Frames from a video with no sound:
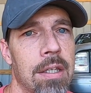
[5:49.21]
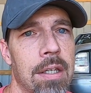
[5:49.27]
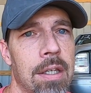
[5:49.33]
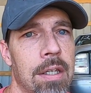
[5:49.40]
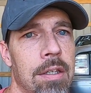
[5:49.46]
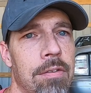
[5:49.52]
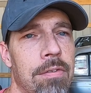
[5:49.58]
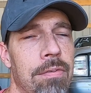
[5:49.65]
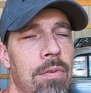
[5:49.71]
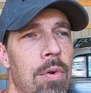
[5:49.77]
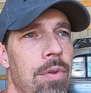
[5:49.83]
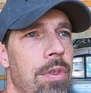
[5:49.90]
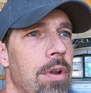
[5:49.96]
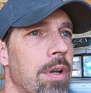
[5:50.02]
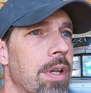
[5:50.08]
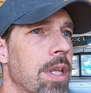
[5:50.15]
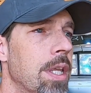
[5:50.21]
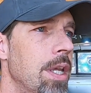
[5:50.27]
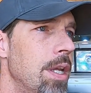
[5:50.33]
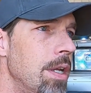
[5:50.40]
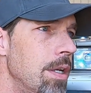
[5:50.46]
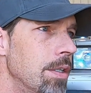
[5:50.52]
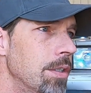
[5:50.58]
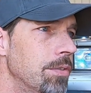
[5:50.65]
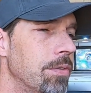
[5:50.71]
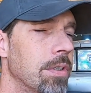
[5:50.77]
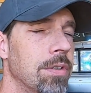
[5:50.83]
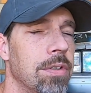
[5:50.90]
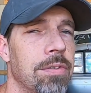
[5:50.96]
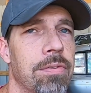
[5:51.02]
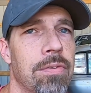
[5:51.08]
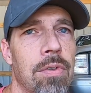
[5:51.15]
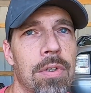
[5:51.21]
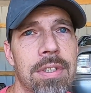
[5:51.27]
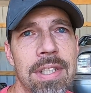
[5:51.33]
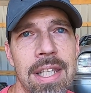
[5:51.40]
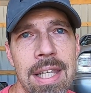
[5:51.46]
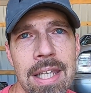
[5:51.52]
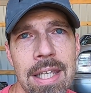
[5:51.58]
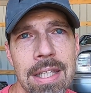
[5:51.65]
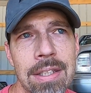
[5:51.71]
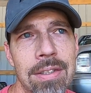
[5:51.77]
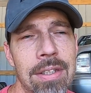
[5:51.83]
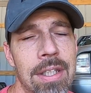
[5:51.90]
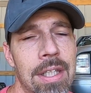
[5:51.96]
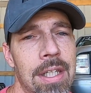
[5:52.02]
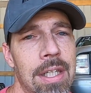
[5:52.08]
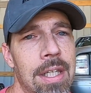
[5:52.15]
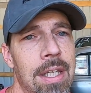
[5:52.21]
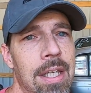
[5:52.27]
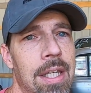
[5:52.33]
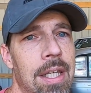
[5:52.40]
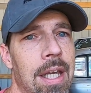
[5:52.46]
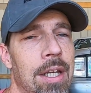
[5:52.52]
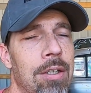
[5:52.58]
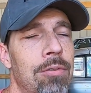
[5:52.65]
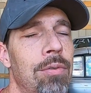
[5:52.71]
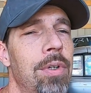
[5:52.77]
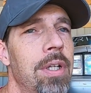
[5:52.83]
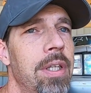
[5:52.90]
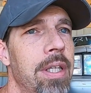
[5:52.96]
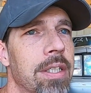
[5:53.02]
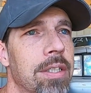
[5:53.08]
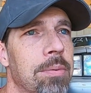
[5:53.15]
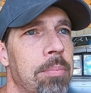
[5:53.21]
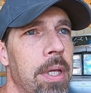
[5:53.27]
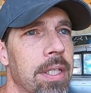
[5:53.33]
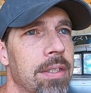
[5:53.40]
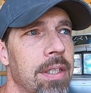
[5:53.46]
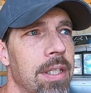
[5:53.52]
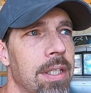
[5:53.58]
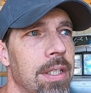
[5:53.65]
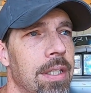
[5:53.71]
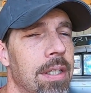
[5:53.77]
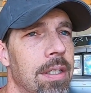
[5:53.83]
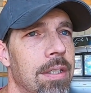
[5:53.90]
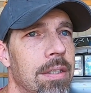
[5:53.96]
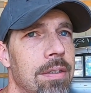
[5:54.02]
430 gears versus 410s. I really expected,